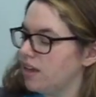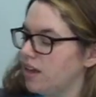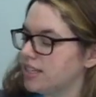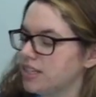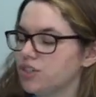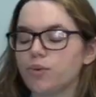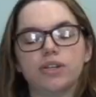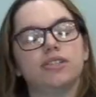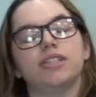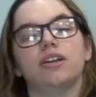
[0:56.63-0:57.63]
essential
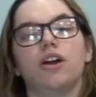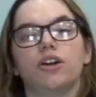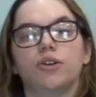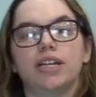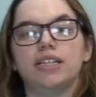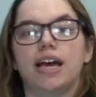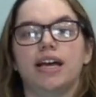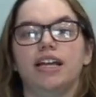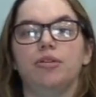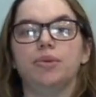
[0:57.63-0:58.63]
oils that are great
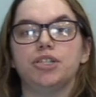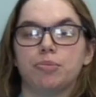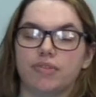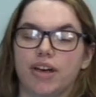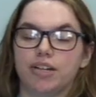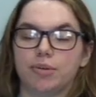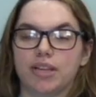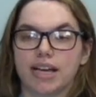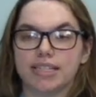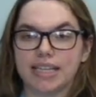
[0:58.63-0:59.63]
at helping to provide a
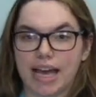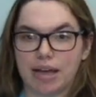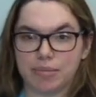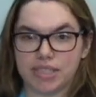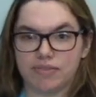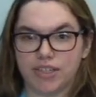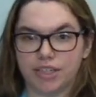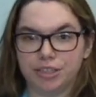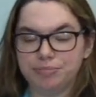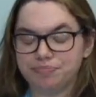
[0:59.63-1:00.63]
relaxing
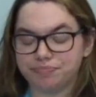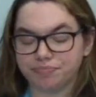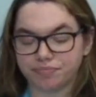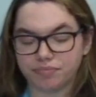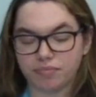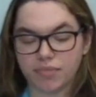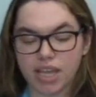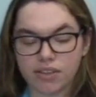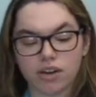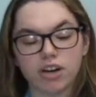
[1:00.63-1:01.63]
atmosphere.
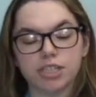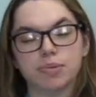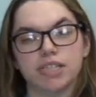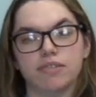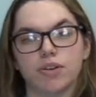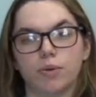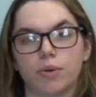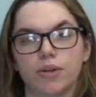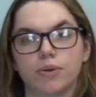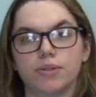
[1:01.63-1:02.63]
There are specific
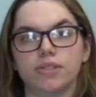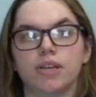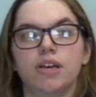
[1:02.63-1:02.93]
oils